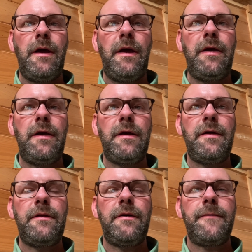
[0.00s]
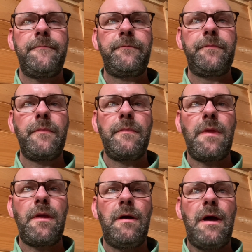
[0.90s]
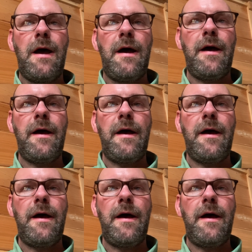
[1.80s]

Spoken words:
and I